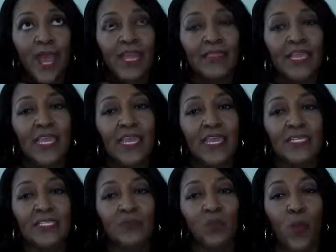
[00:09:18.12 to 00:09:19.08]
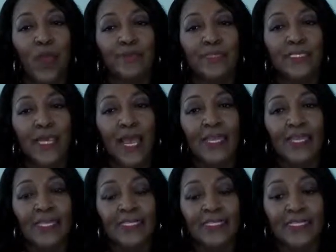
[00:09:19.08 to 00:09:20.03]
I think his website
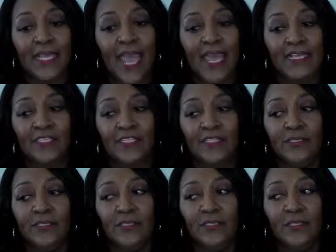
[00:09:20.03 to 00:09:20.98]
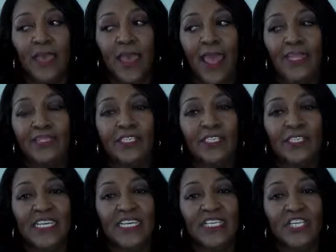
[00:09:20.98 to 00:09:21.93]
is
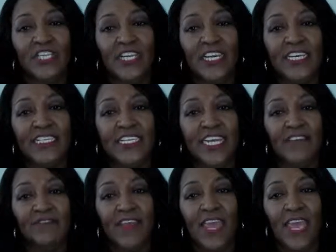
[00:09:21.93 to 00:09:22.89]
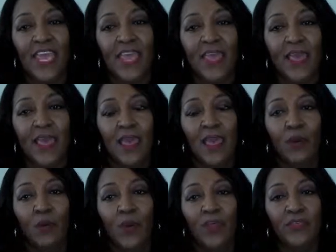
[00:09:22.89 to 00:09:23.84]
HCG TV
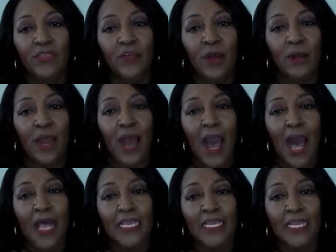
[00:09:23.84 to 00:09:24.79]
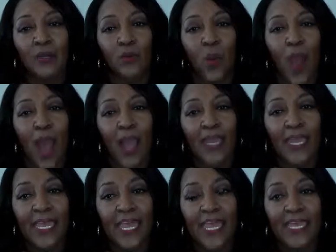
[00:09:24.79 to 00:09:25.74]
with Colin
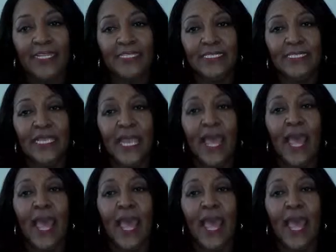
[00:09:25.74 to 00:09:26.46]
Watkins.